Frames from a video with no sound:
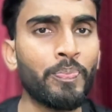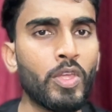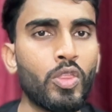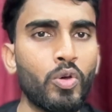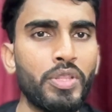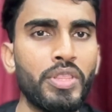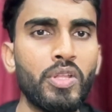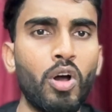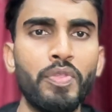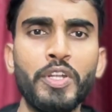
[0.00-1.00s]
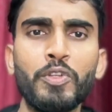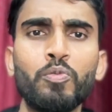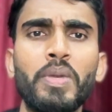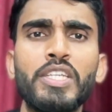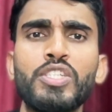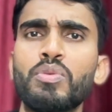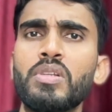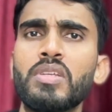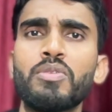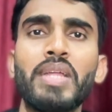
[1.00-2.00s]
So in on the new page, you will
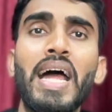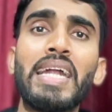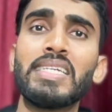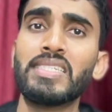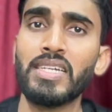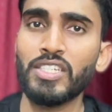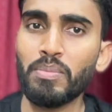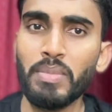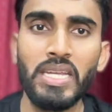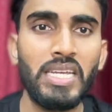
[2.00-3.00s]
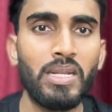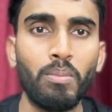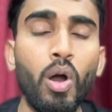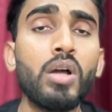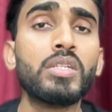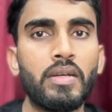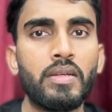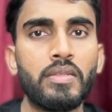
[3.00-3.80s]
give the heading section B in a box.